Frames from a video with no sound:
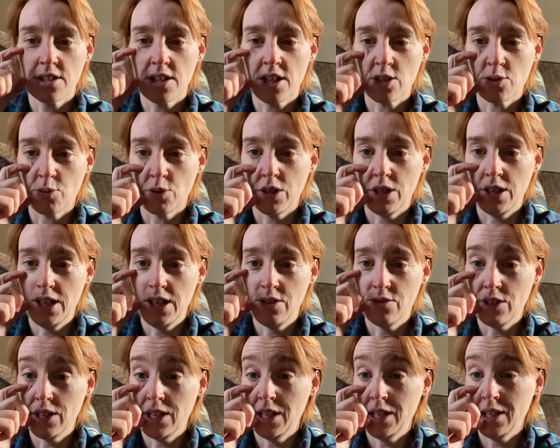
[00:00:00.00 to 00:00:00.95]
what you need,
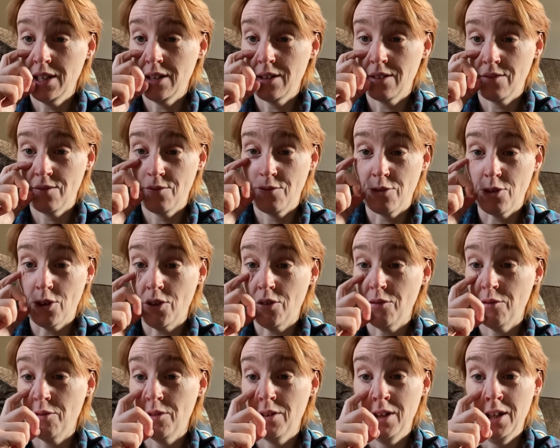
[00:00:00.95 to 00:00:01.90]
really, for
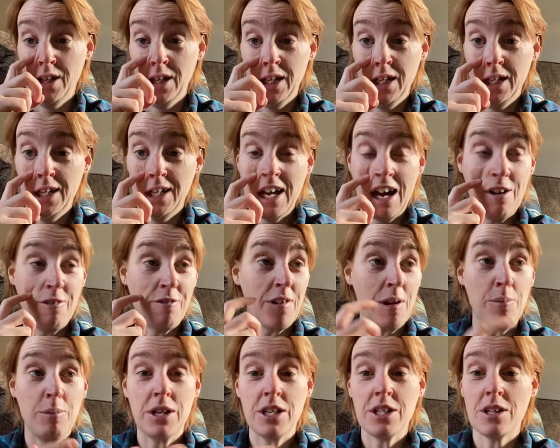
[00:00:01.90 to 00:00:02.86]
a
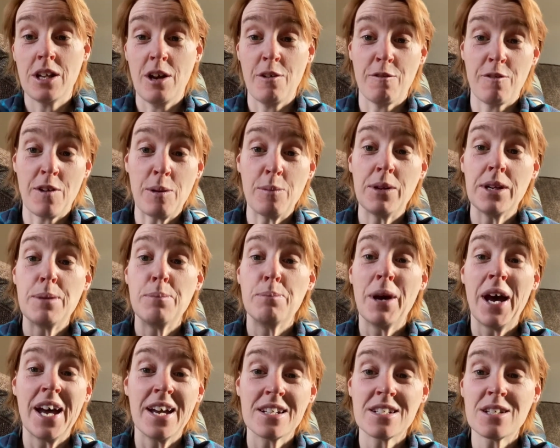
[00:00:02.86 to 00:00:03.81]
family
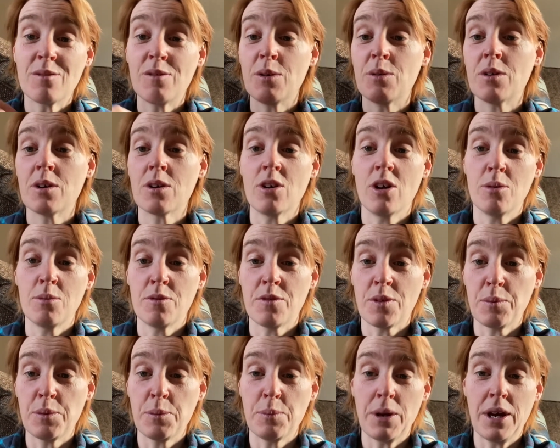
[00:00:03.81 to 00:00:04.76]
pet, if you want to call them a
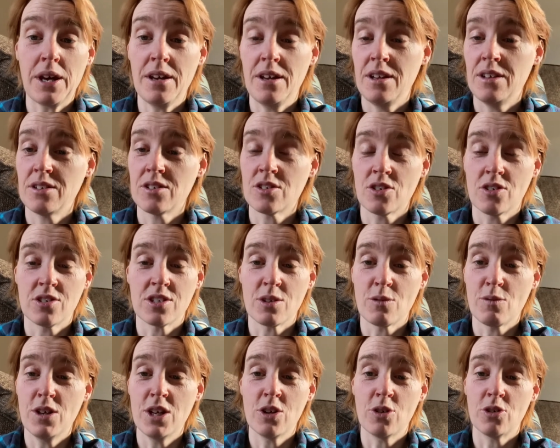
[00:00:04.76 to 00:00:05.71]
family pet. As long as their
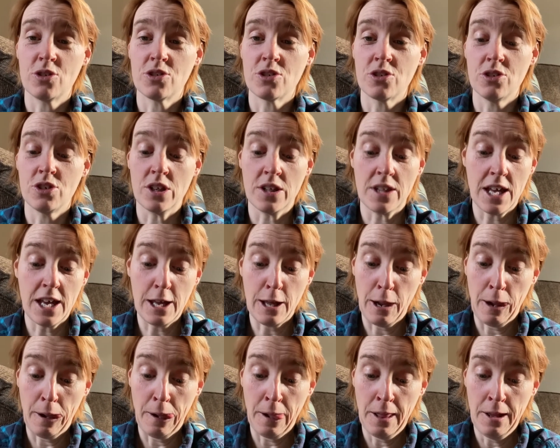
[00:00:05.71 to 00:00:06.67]
recall's good, you're there.
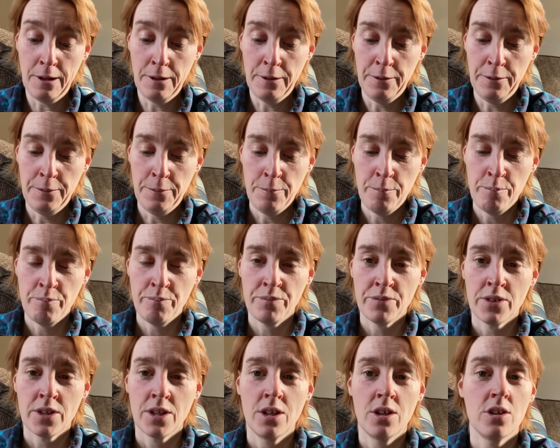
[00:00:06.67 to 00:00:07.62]

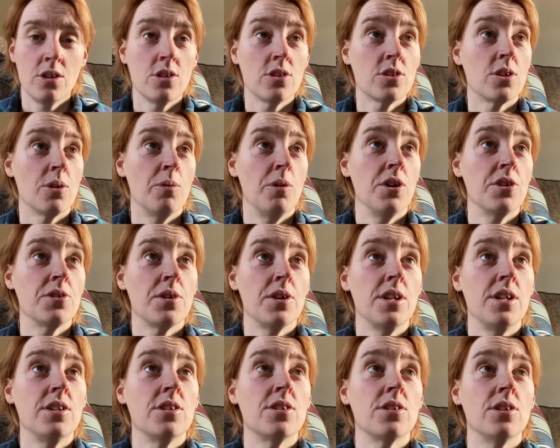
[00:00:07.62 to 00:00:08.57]
So what do I
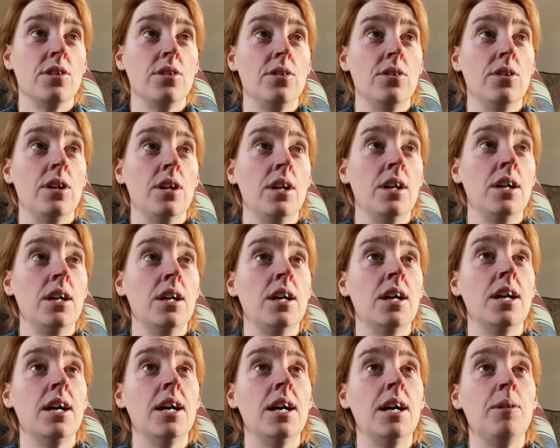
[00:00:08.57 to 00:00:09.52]
need to
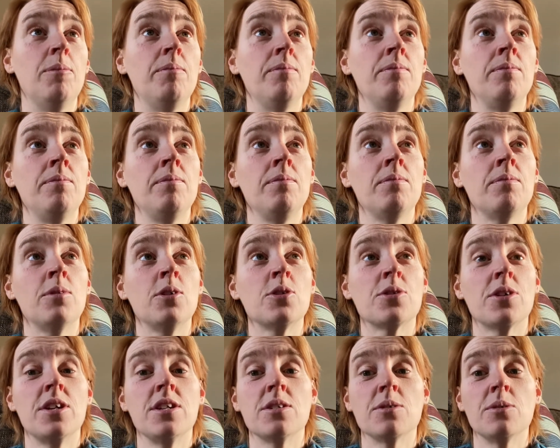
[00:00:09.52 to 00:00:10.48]

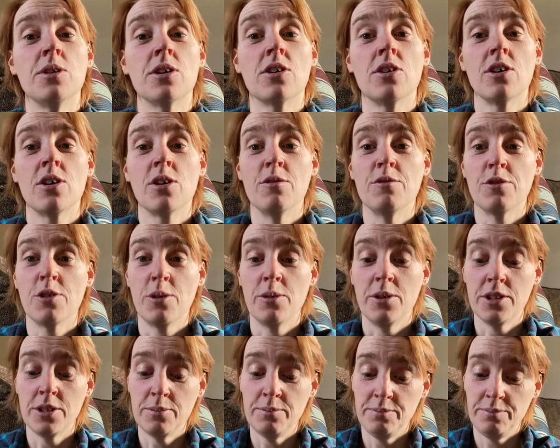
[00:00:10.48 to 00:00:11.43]
work on going
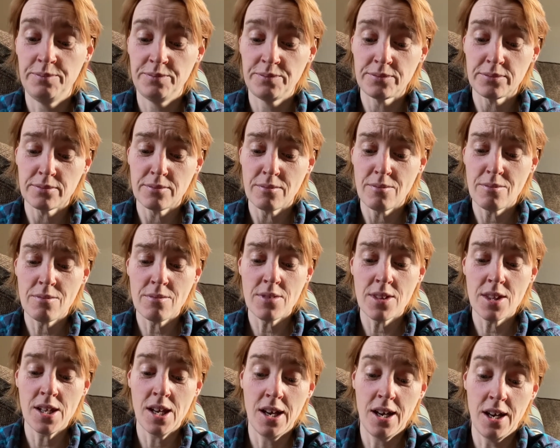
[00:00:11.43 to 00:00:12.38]
forward?
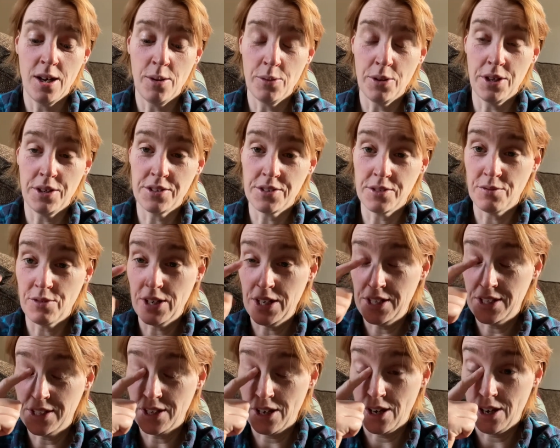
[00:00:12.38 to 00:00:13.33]
I want to really
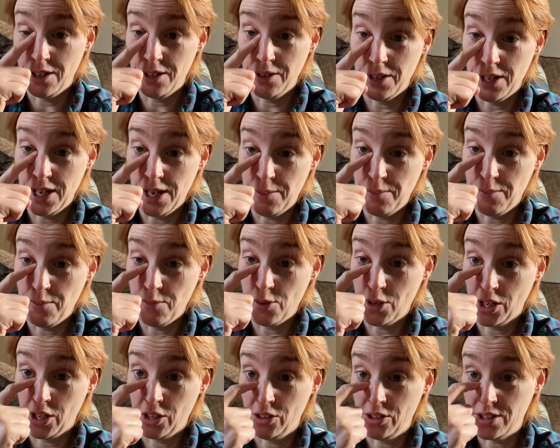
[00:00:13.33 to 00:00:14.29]
start
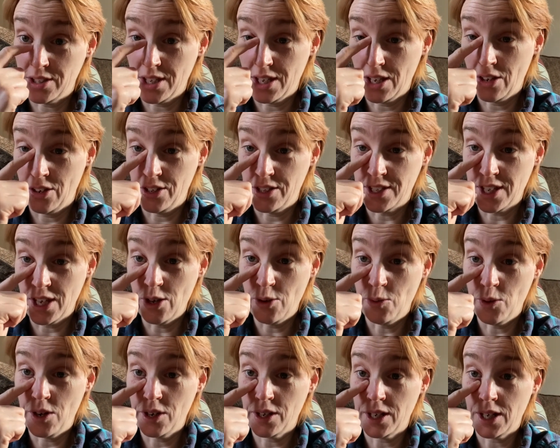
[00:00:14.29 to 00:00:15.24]
working on his heel
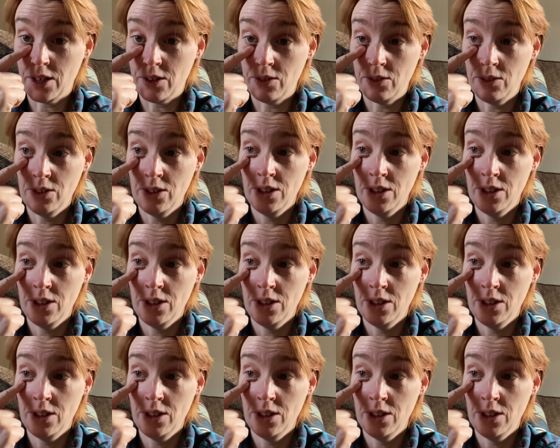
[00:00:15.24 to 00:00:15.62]
work now.